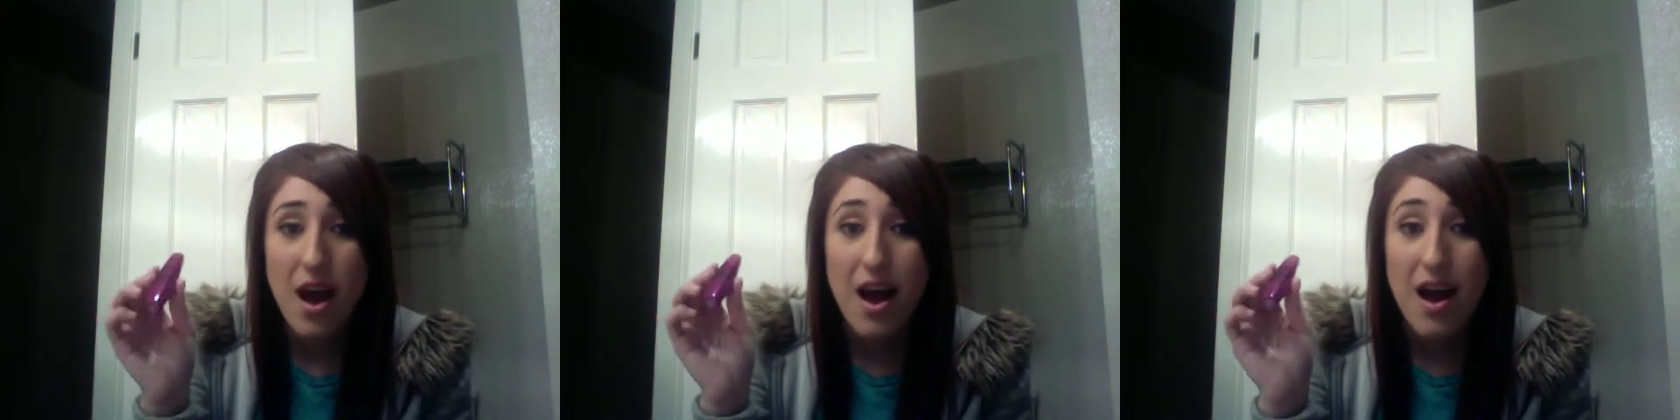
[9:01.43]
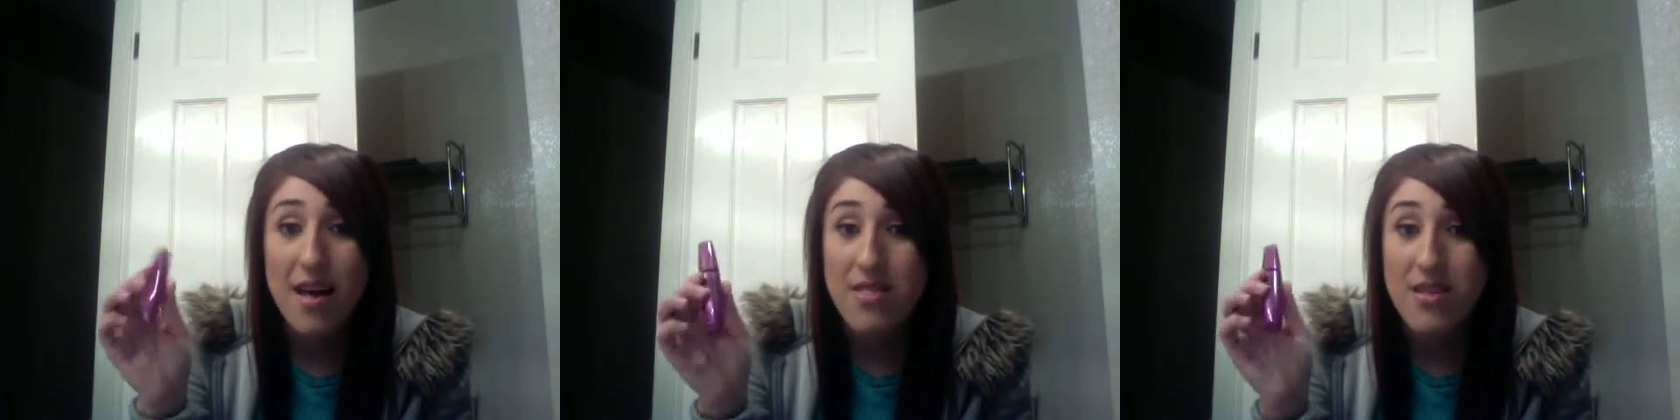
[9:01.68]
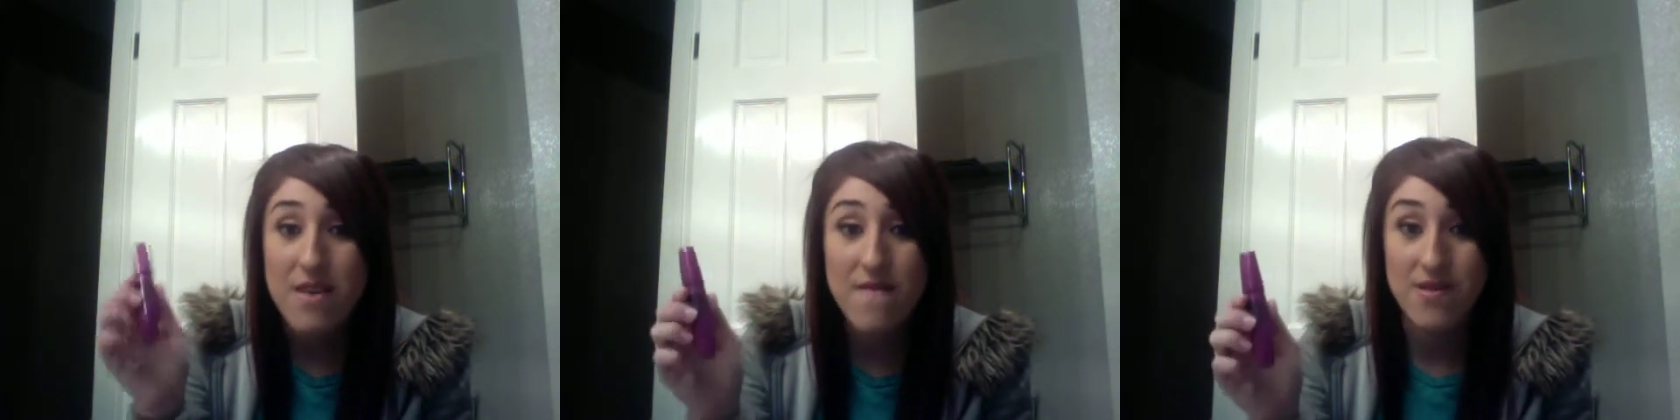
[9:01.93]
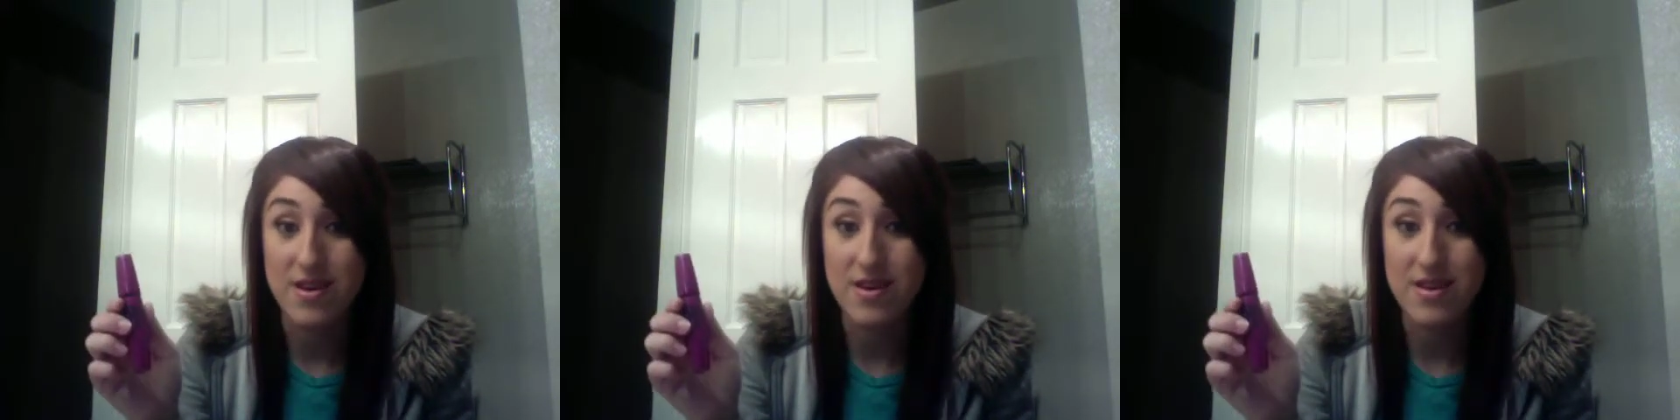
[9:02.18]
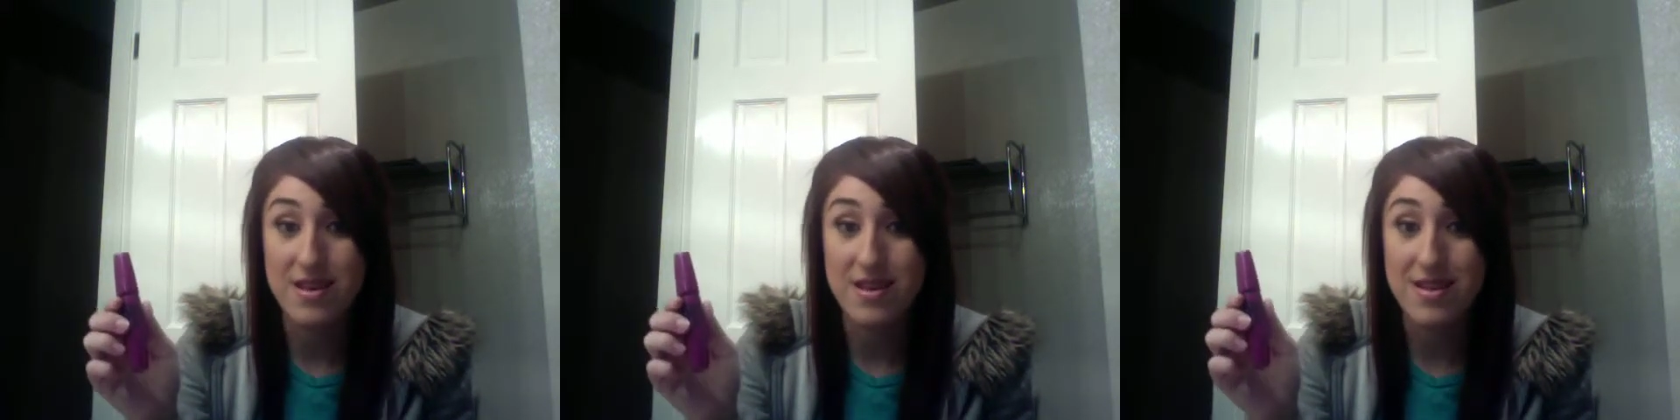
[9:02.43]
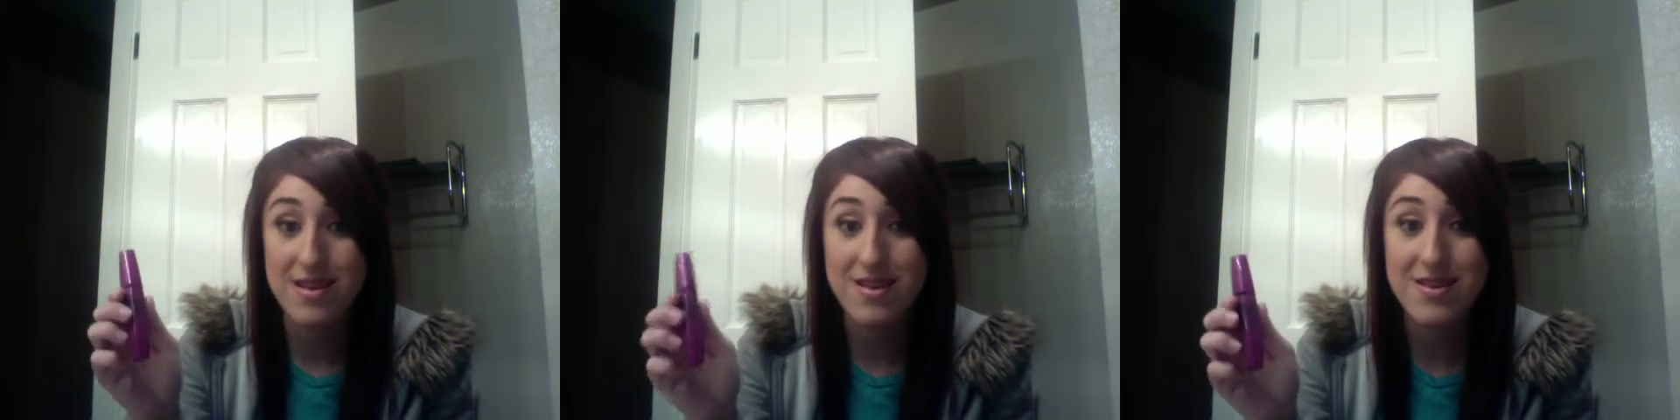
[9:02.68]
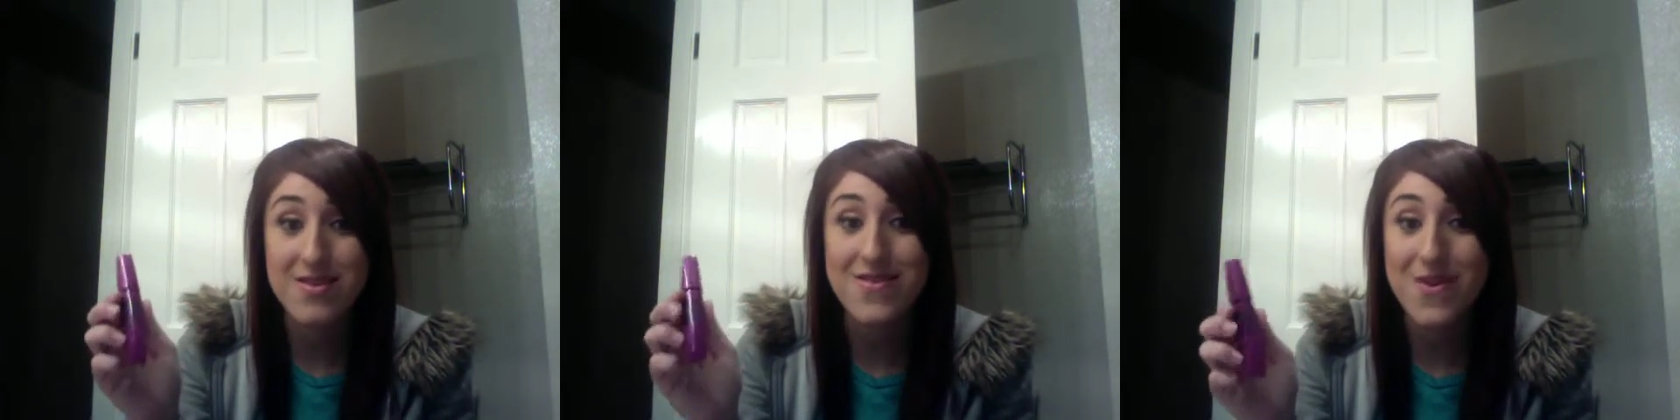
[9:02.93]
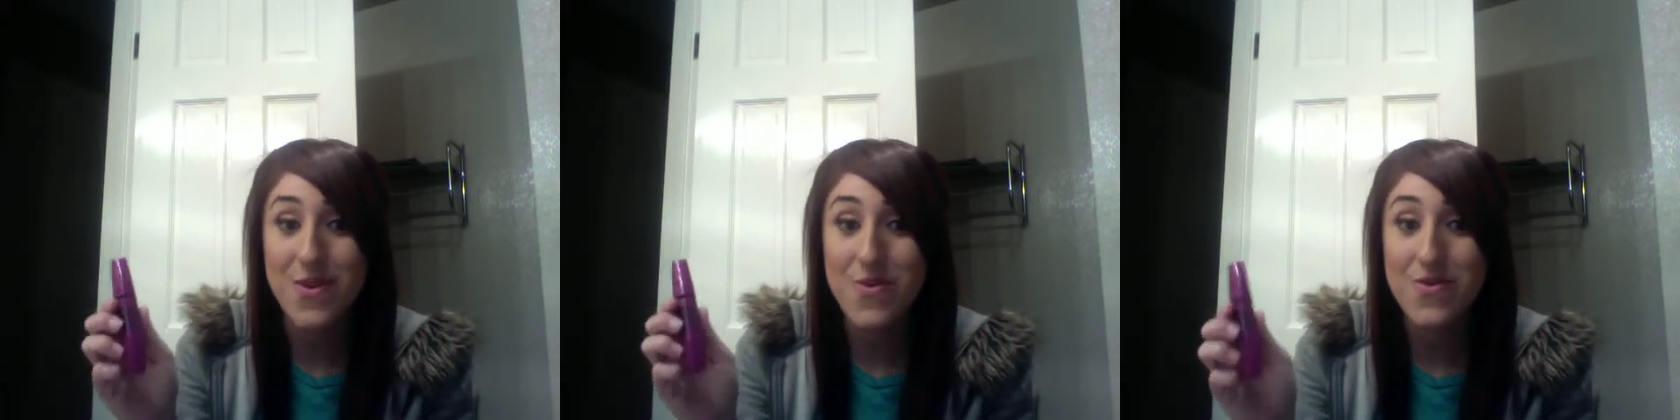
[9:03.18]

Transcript: I love this. This is so